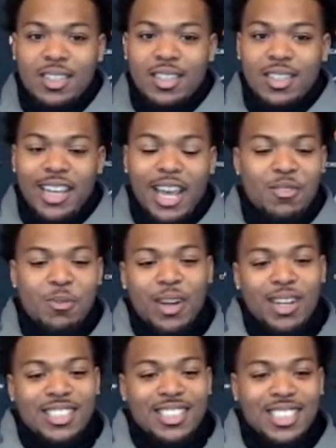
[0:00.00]

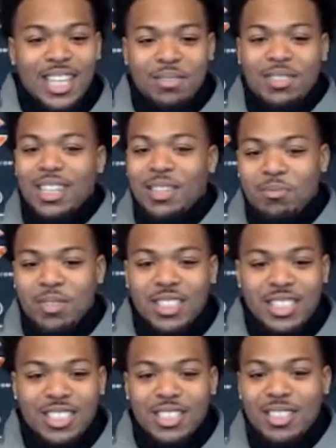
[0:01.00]
Everybody just kept telling me
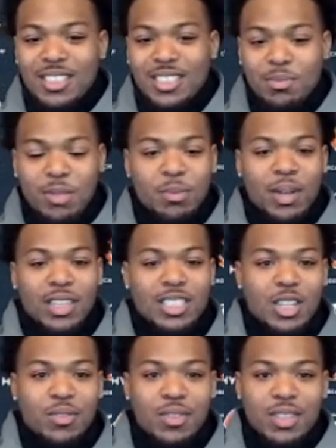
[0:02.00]
just to be
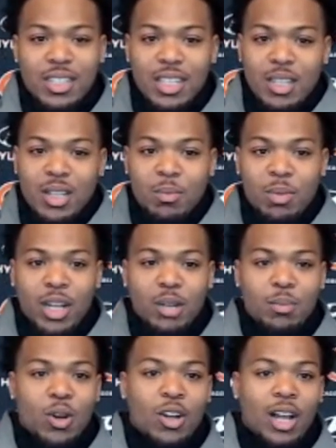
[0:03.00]
myself and play the
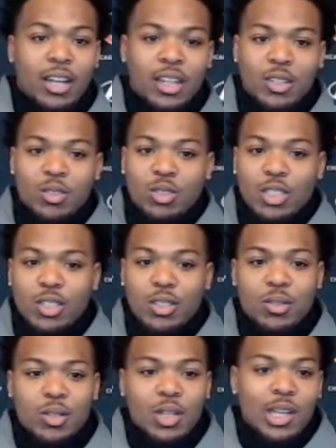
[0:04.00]
ball I know.
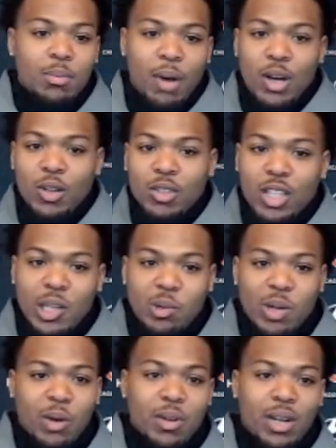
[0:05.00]
So my whole thing
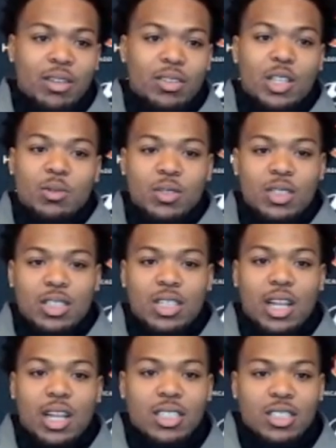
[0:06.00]
when I went out there was just
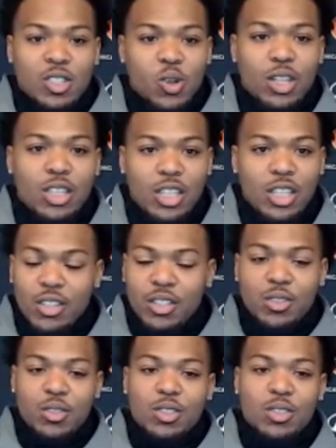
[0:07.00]
like, just go out there and
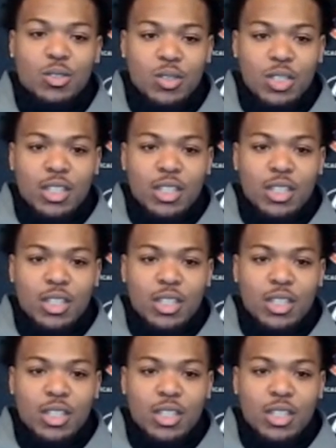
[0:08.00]
do you.